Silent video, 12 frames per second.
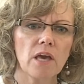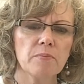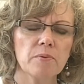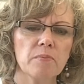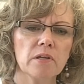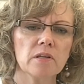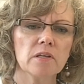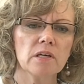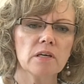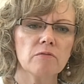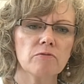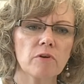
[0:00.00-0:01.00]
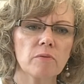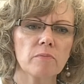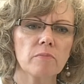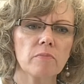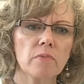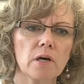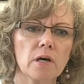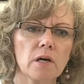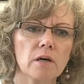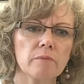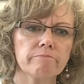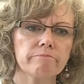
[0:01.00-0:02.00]
capability from
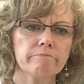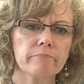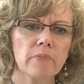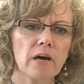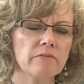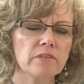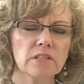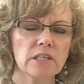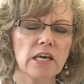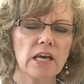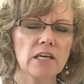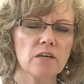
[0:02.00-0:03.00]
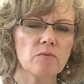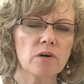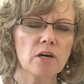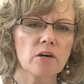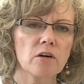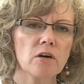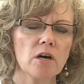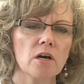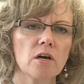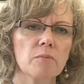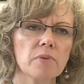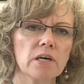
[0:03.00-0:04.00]
obviously anywhere,
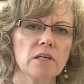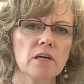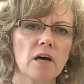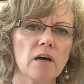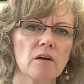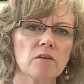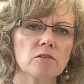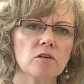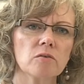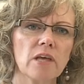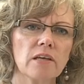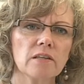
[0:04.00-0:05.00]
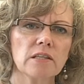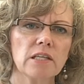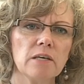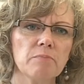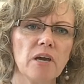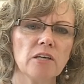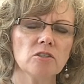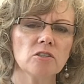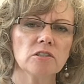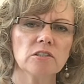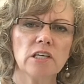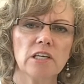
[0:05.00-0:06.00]
but also that the
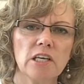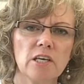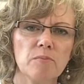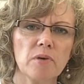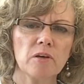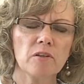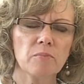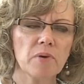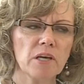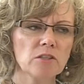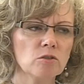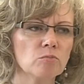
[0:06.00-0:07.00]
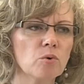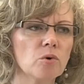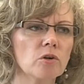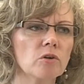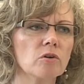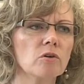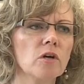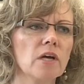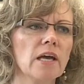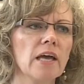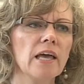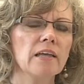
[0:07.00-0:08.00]
patients can email the patient portal
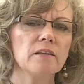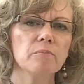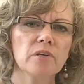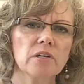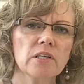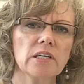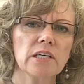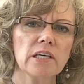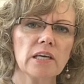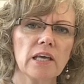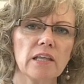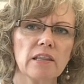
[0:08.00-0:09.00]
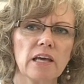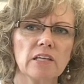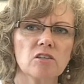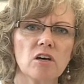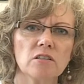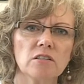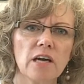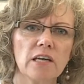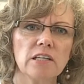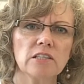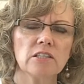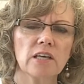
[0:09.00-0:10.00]
and the billing, and that it's all
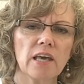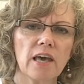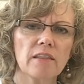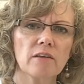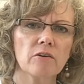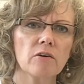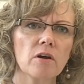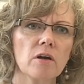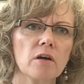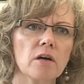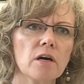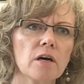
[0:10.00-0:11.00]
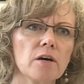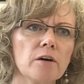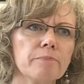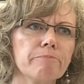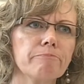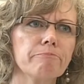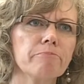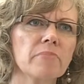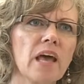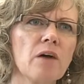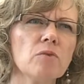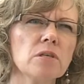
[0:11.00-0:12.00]
tied in together.
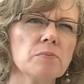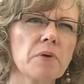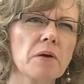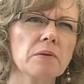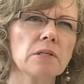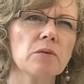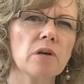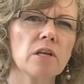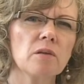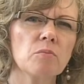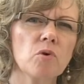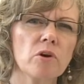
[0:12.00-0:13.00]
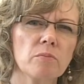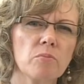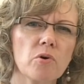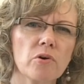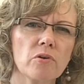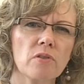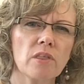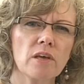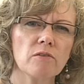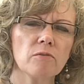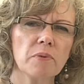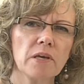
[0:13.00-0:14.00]
That was probably one of the more important
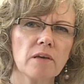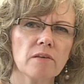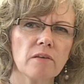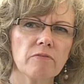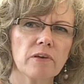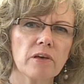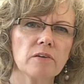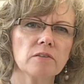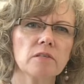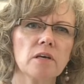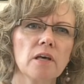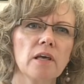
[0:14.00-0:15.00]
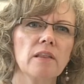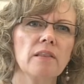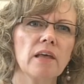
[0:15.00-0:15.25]
things because I felt